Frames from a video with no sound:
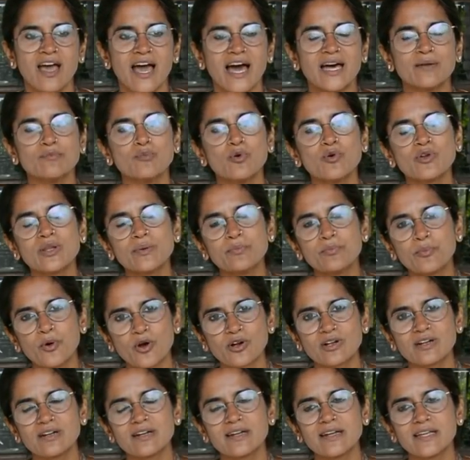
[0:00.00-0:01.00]
And more
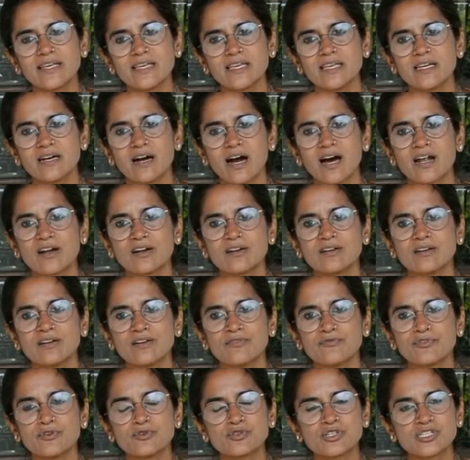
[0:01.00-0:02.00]
importantly,
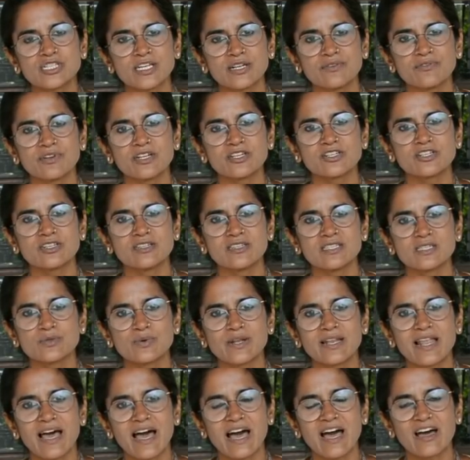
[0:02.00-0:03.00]
our future generations
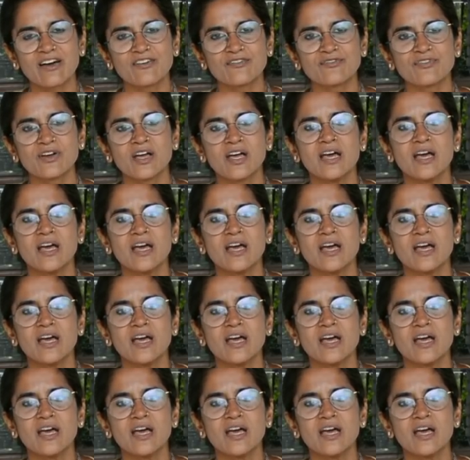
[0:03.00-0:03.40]
will have